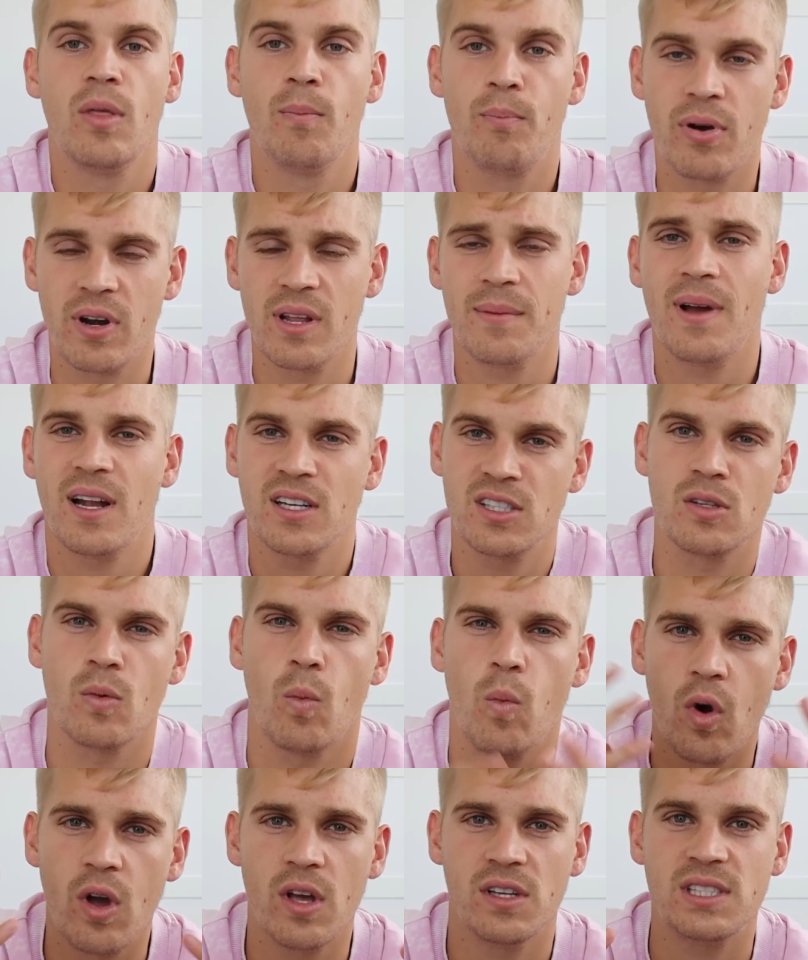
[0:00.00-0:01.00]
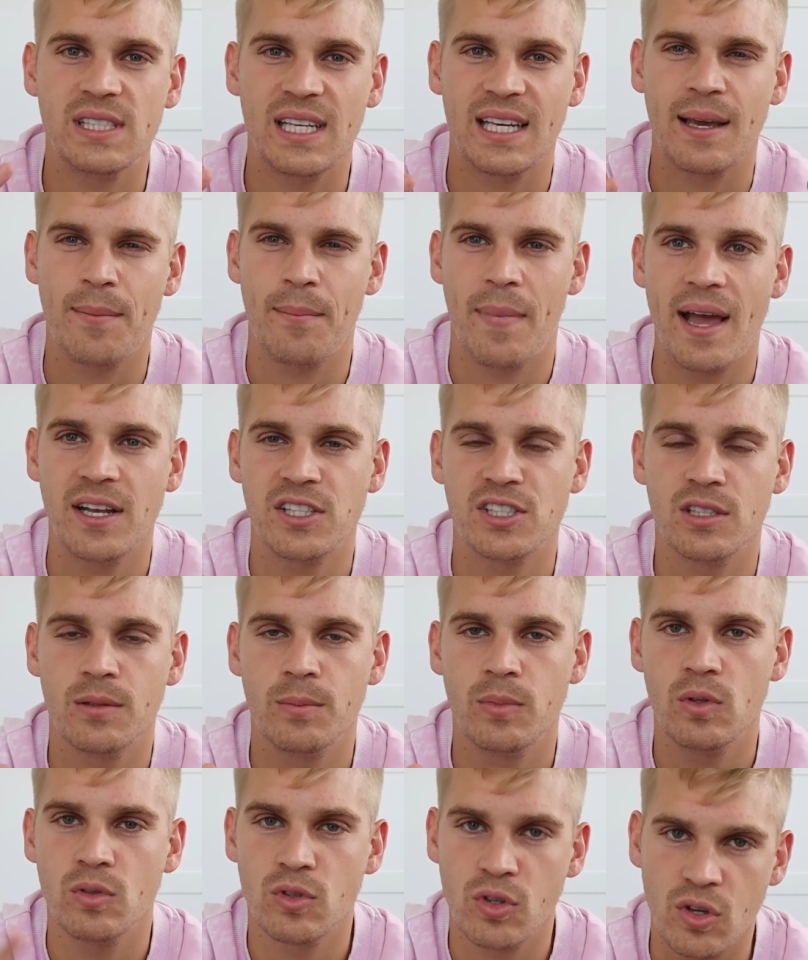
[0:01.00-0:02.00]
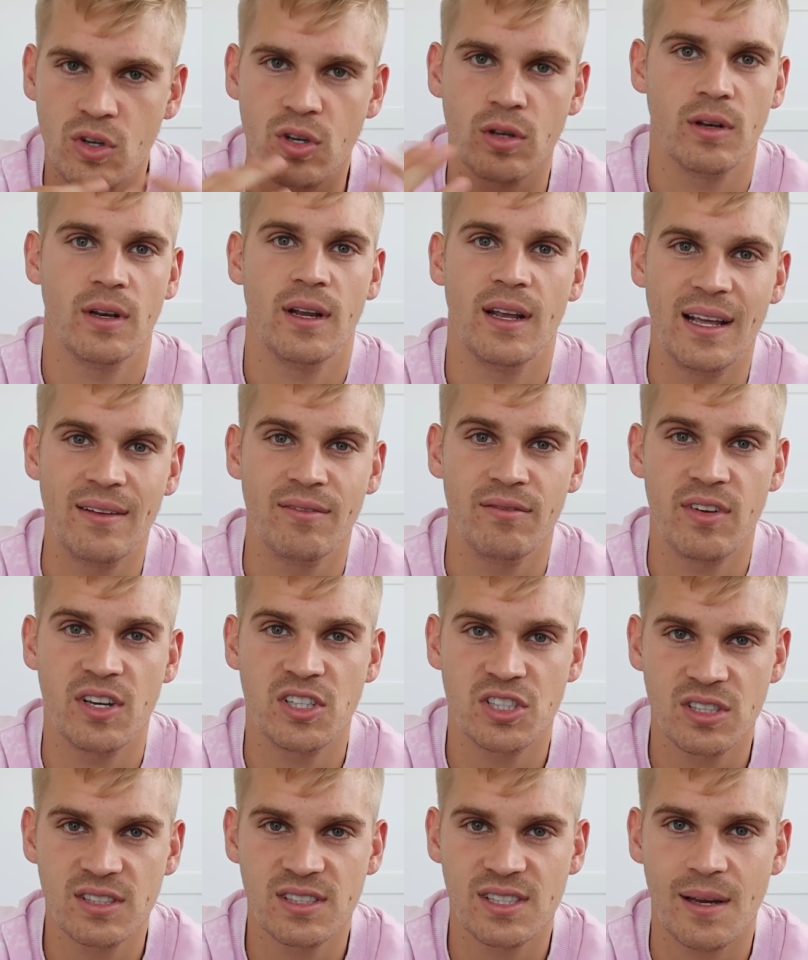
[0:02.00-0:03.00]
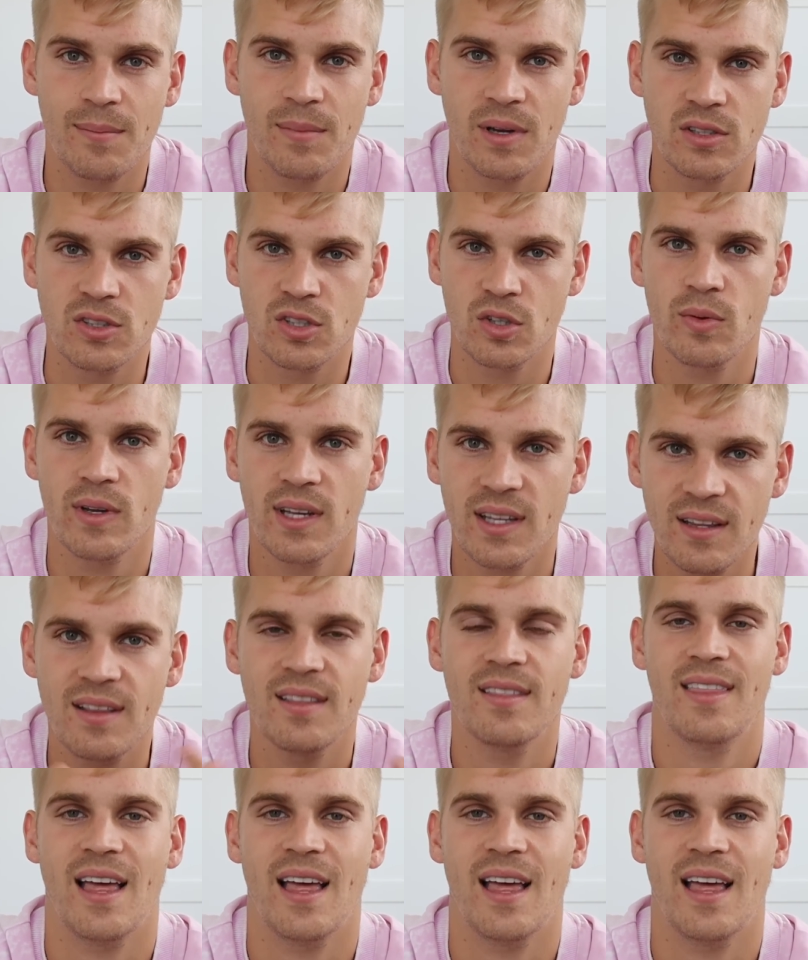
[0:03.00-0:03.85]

pretty much the worst thing imaginable you could envision someone doing.